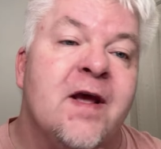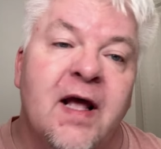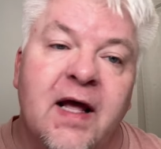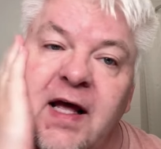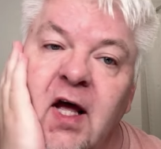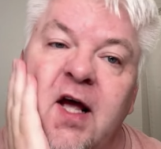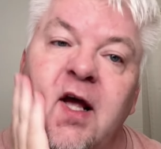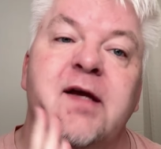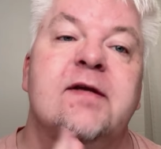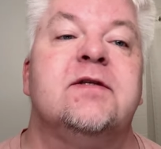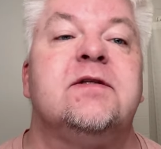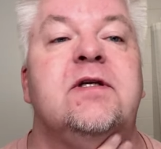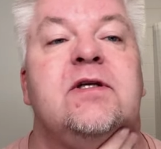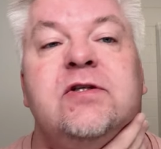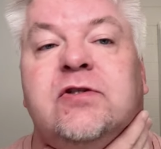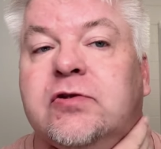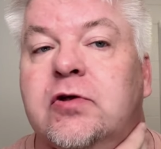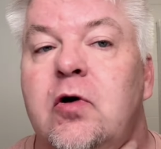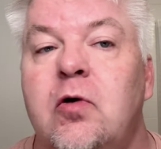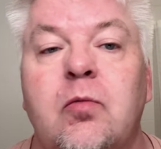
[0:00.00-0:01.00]
as the
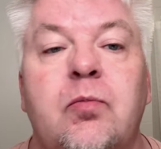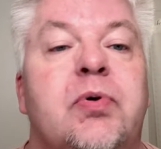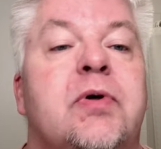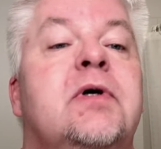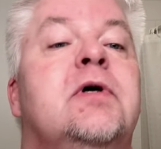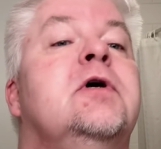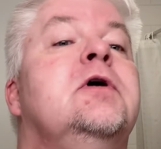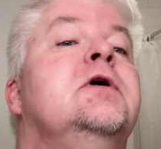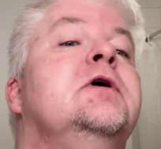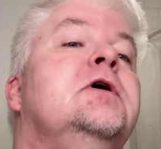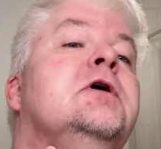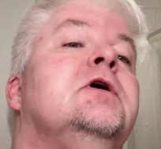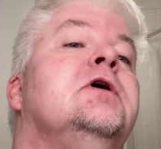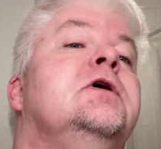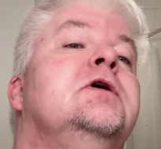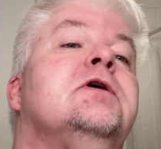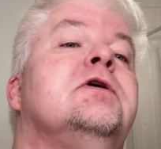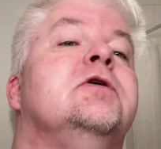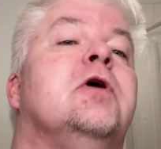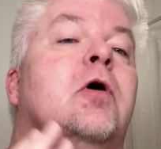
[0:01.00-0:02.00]
soap.
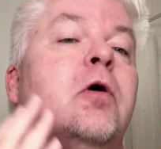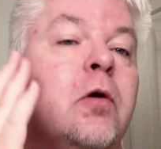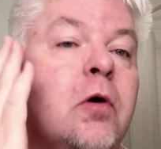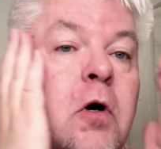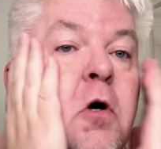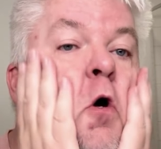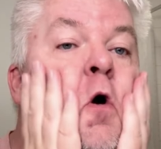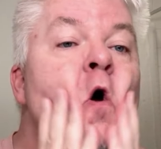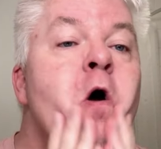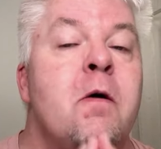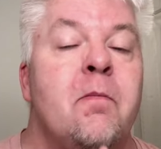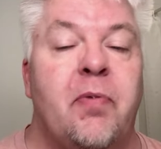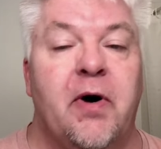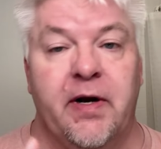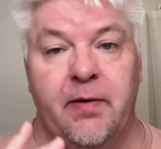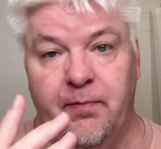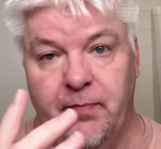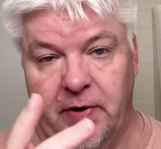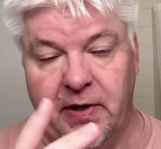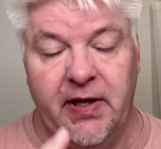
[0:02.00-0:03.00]
So,
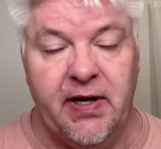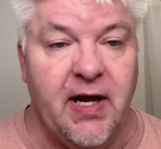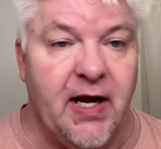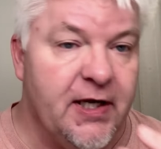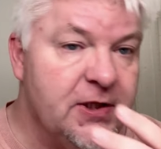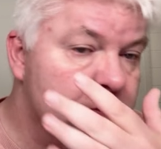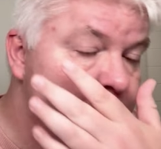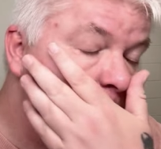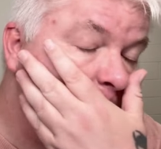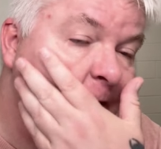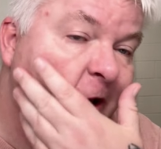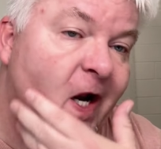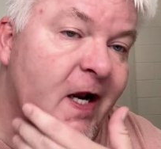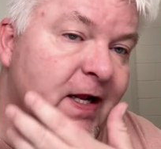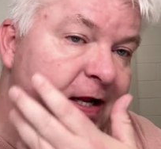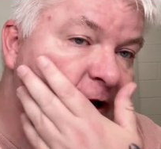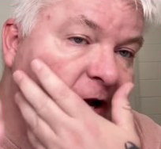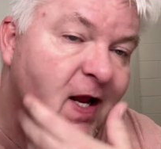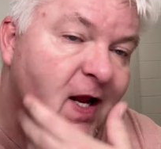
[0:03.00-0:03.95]
but but a nice one at it. I